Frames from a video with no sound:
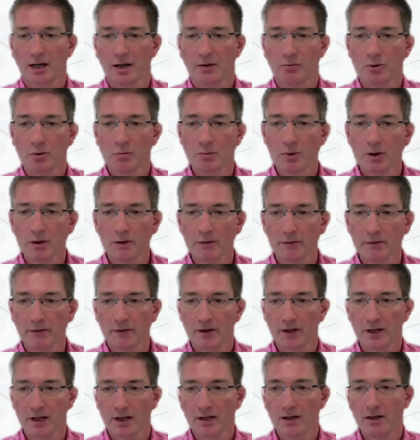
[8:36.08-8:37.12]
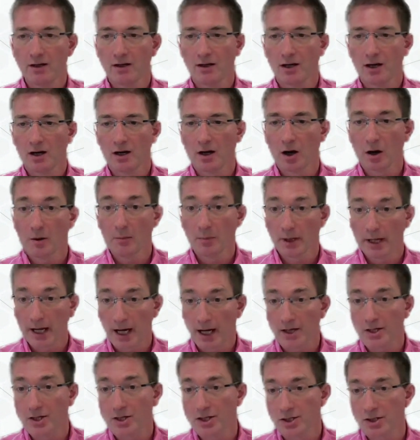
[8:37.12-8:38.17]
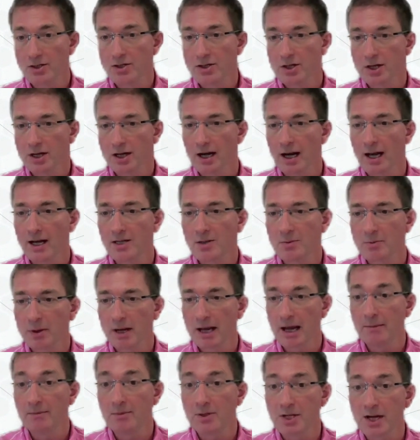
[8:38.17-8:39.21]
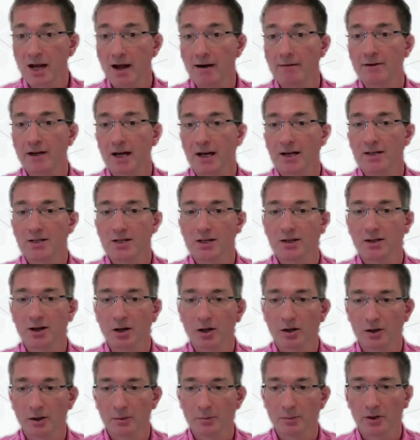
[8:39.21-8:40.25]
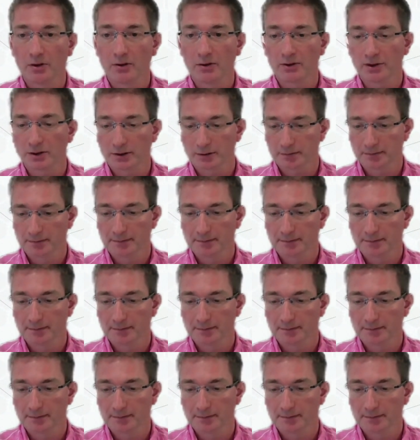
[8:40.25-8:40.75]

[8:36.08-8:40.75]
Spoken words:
remove the obligation to collect PMCF data on the product.